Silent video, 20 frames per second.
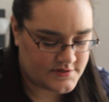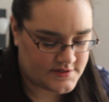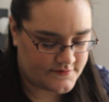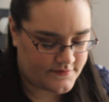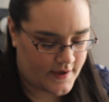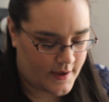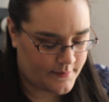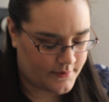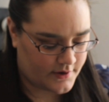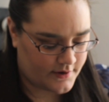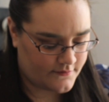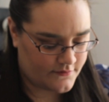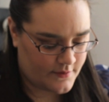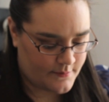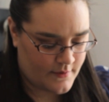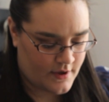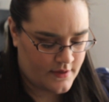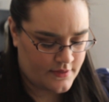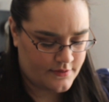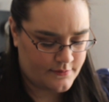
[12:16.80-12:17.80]
was the fabric of
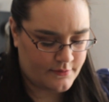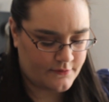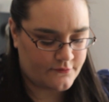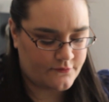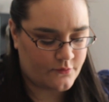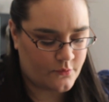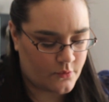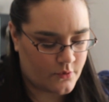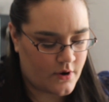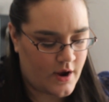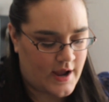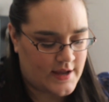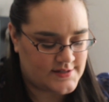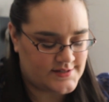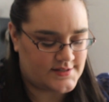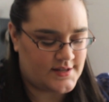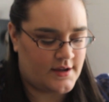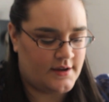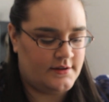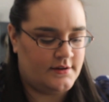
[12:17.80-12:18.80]
the month before I
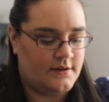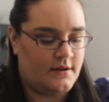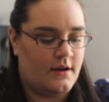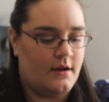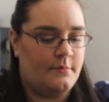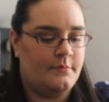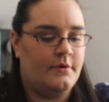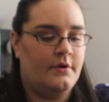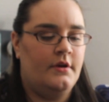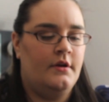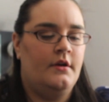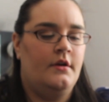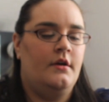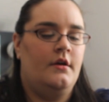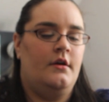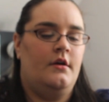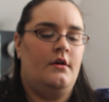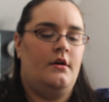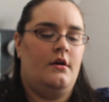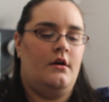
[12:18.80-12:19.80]
signed up
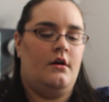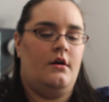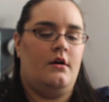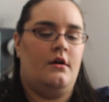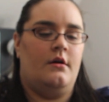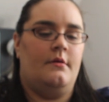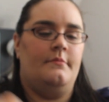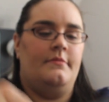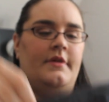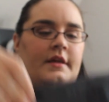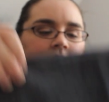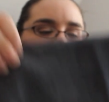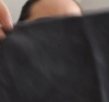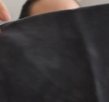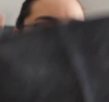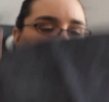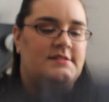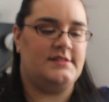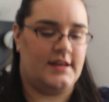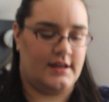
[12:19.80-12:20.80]
um, that I
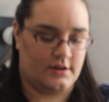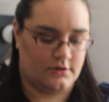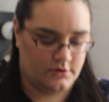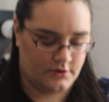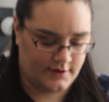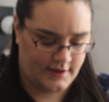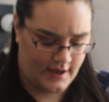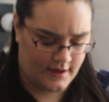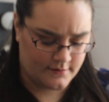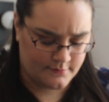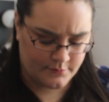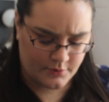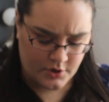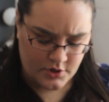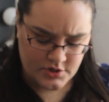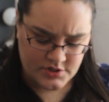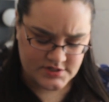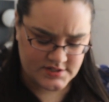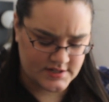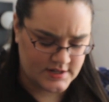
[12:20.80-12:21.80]
got to take a look at in
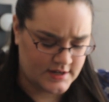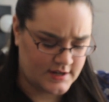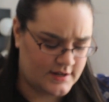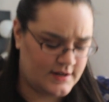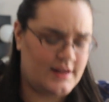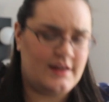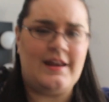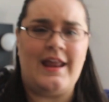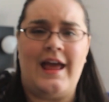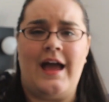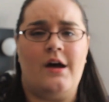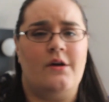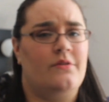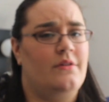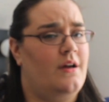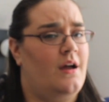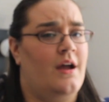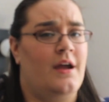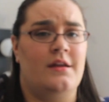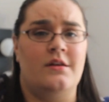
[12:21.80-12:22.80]
person. And now
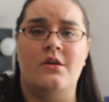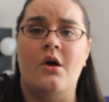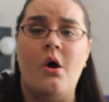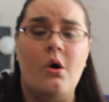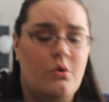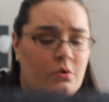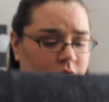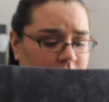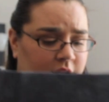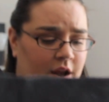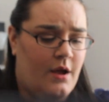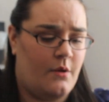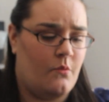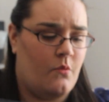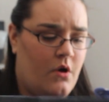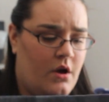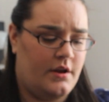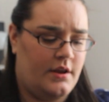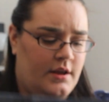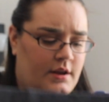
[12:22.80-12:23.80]
that I know that I
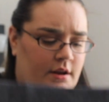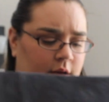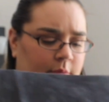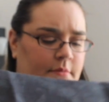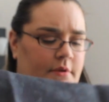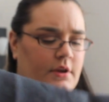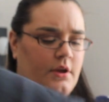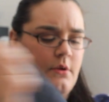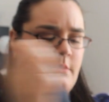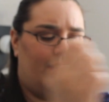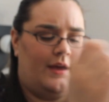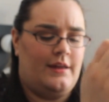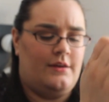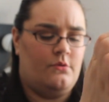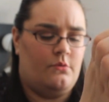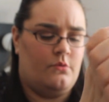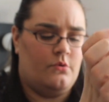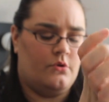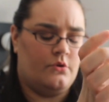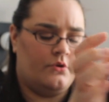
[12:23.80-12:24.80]
want it, I'm going to go ahead
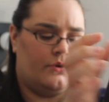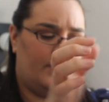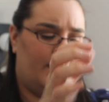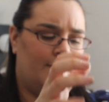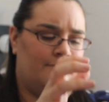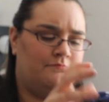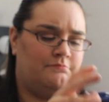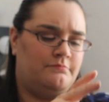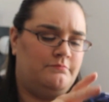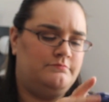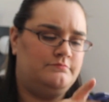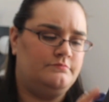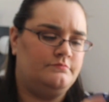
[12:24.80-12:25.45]
and order it.